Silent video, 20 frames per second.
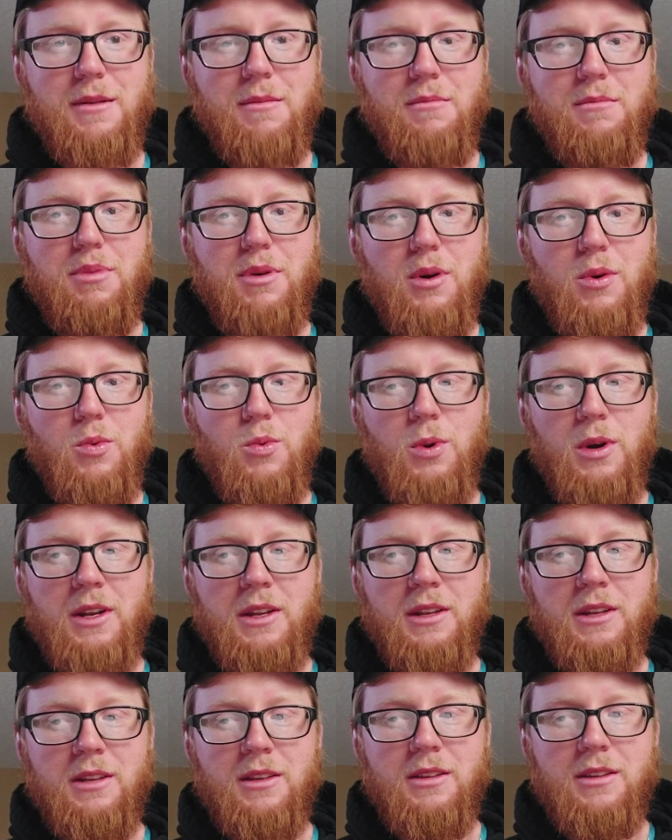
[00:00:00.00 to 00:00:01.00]
but
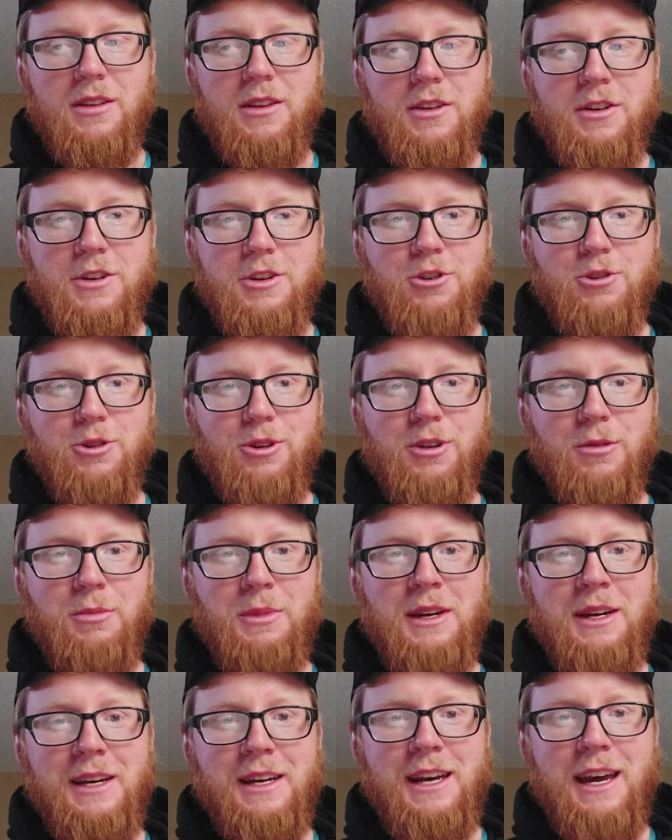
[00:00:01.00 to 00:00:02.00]
when the initial
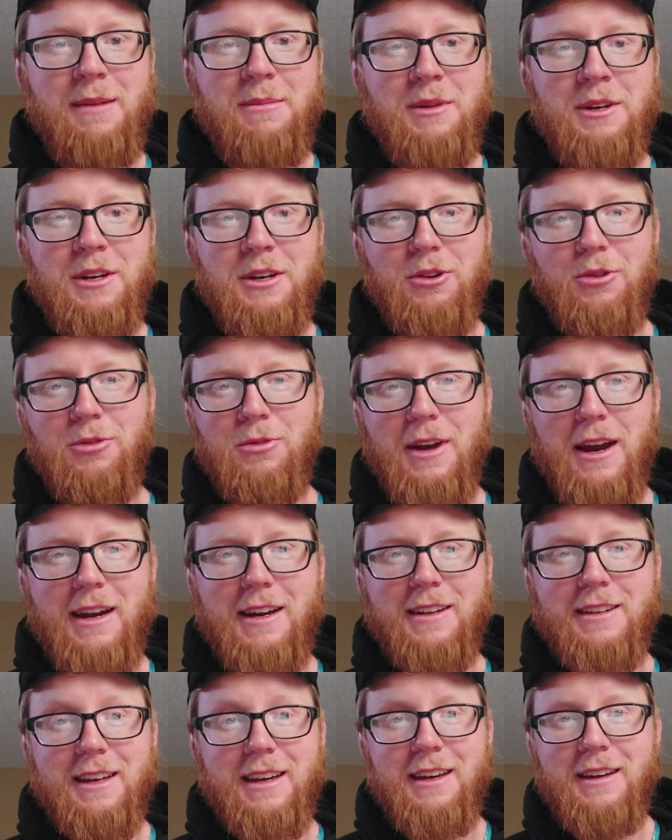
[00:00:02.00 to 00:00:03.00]
committee came in to
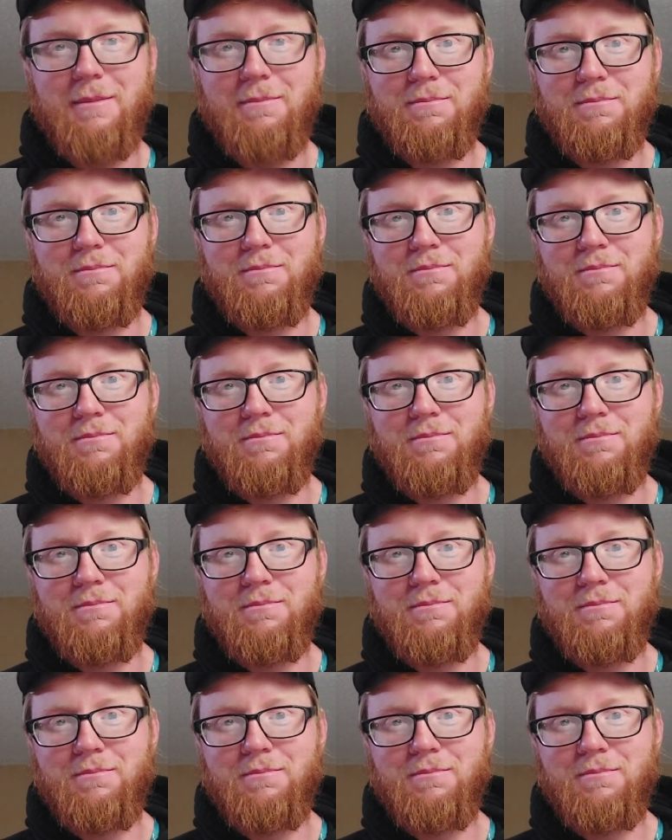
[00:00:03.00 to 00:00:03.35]
create it, they